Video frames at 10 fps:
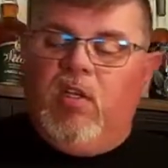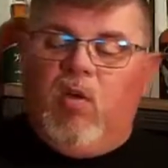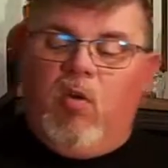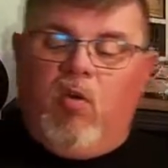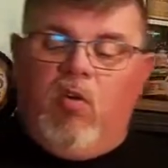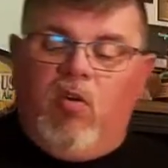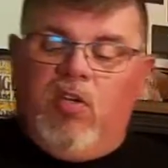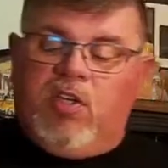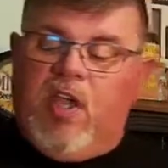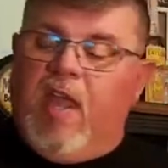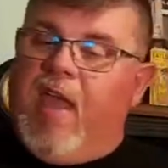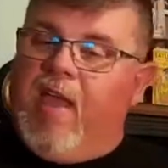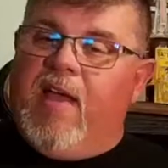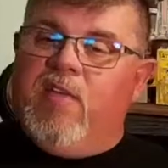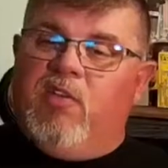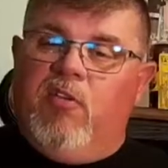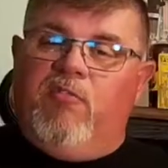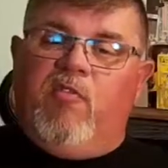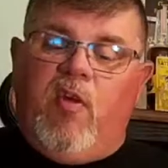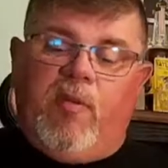or just kind of hang on to it for a while